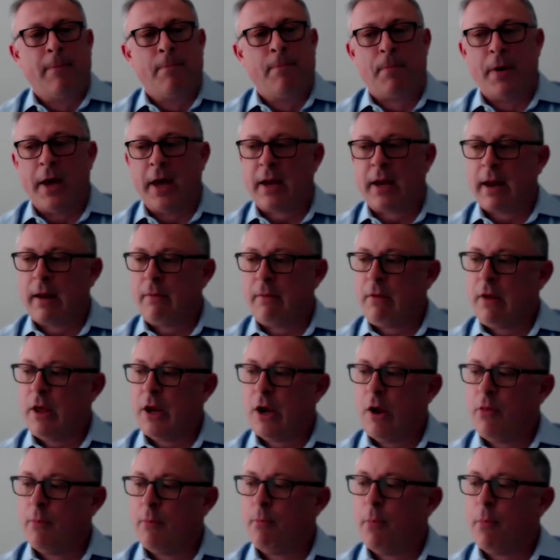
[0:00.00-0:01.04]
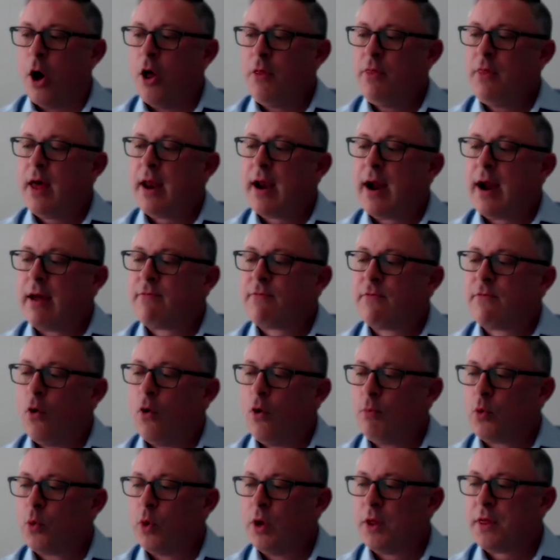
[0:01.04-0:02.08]
but you know the bond that I
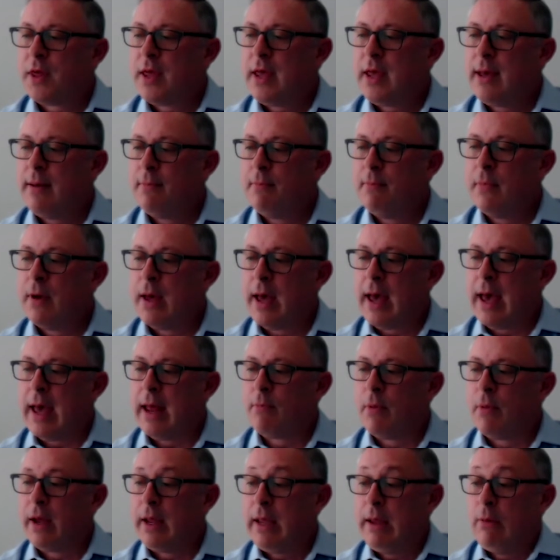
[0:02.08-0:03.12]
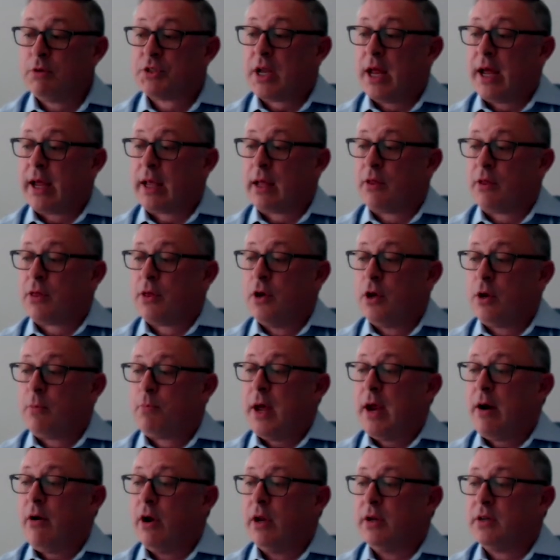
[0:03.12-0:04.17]
formed with him and my, he was like a third
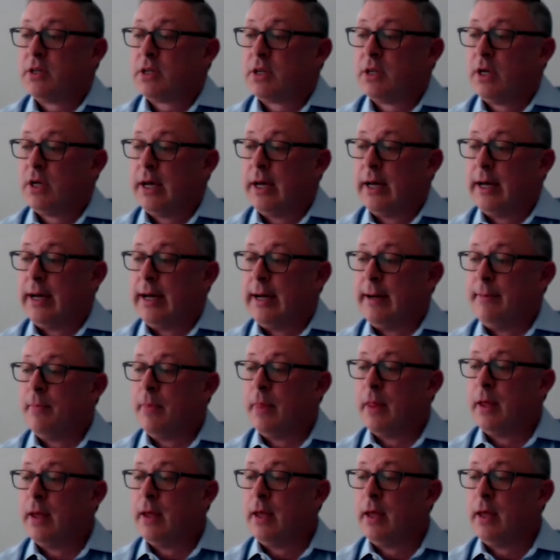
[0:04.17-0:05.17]
parent um, mm.